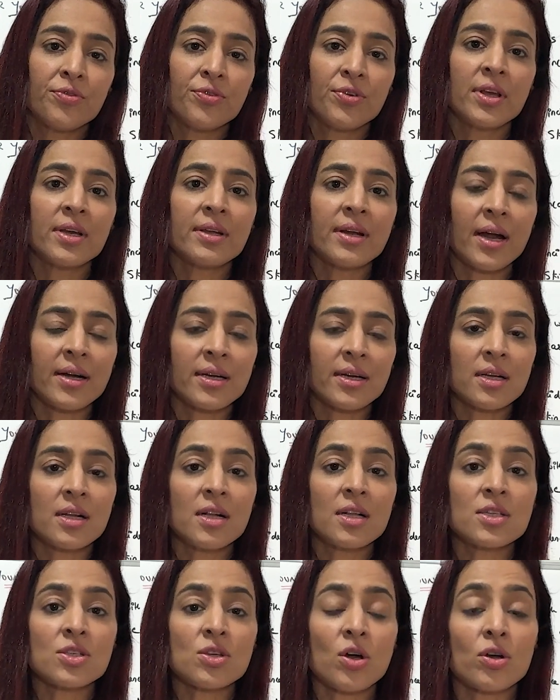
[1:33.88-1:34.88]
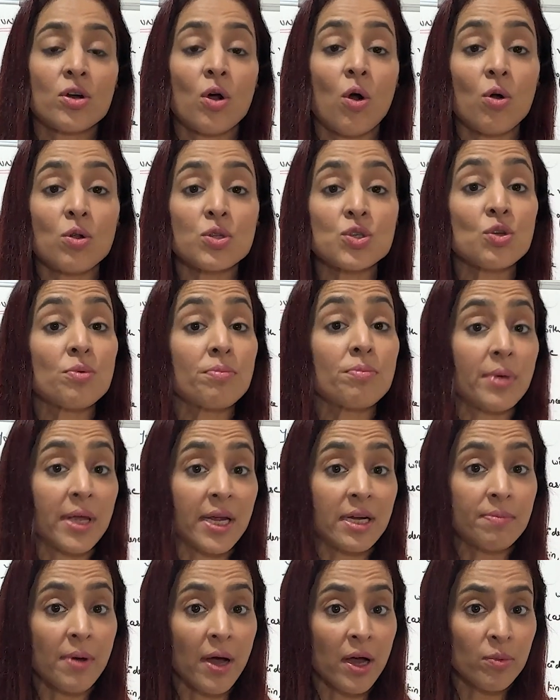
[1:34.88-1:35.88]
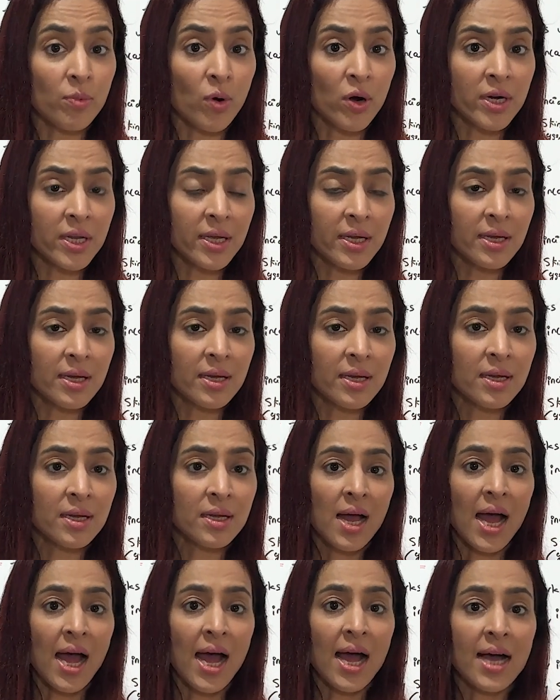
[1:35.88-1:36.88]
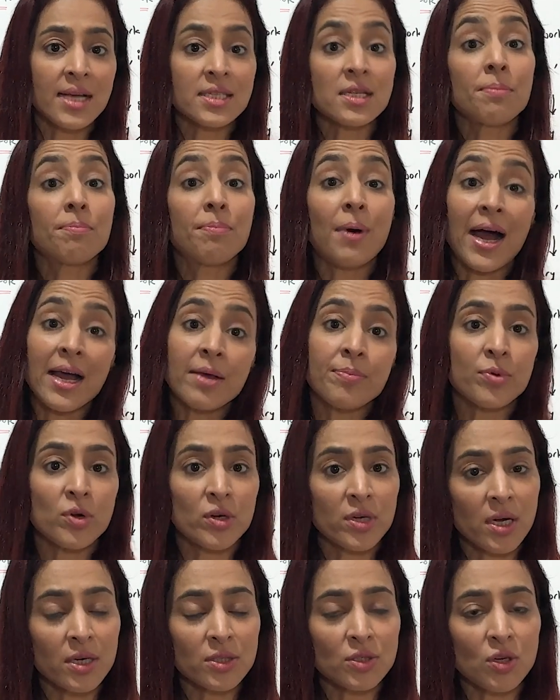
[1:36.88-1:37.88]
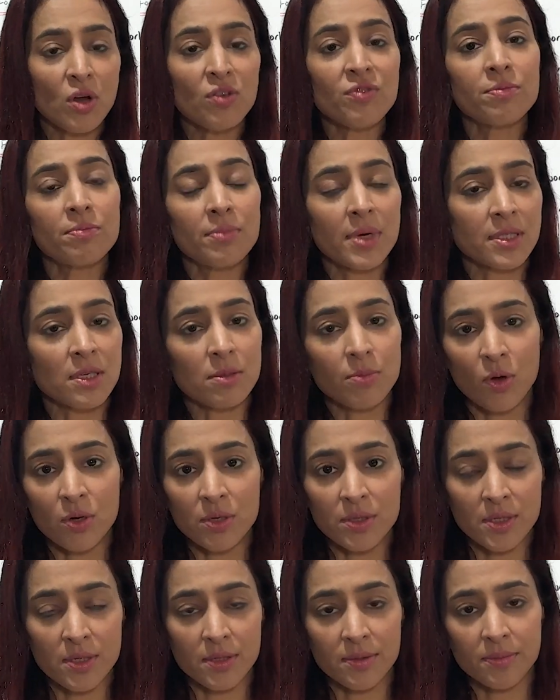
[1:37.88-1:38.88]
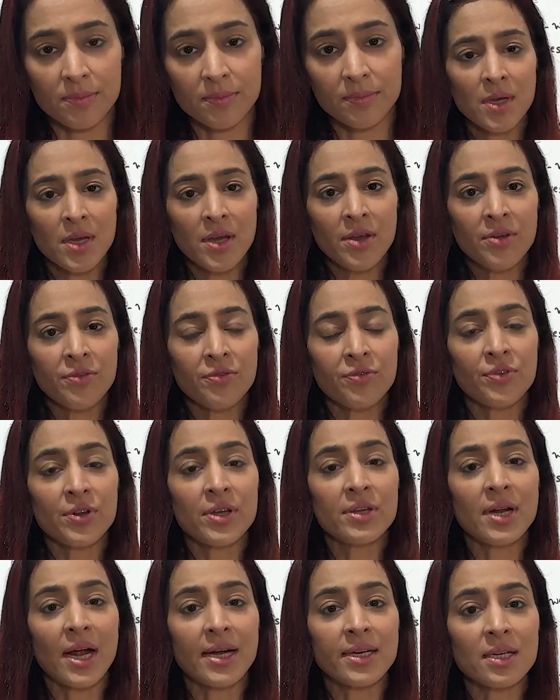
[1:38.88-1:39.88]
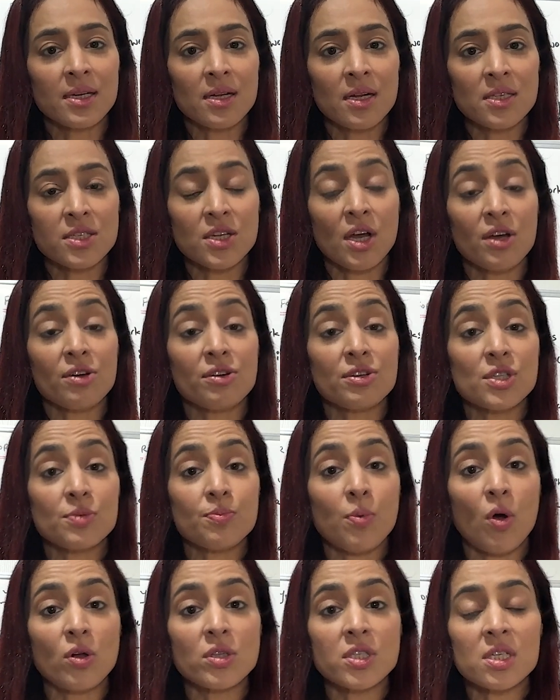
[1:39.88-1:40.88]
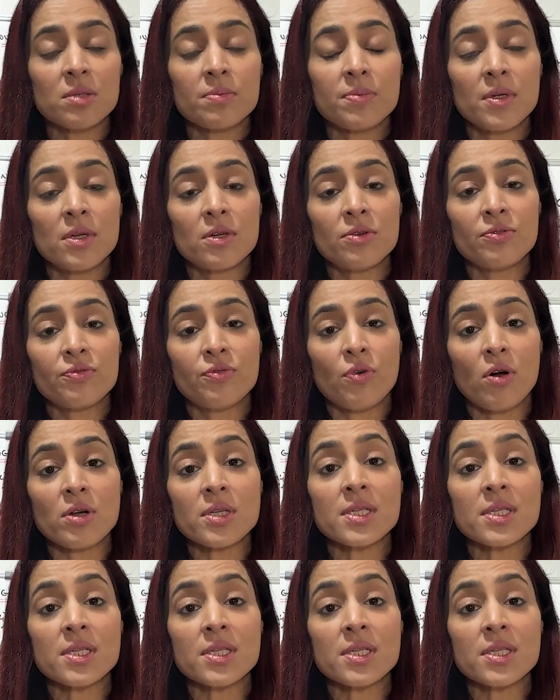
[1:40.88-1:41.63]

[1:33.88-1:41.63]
Free radicals are also made by our body as a byproduct of metabolism. Free radicals are responsible for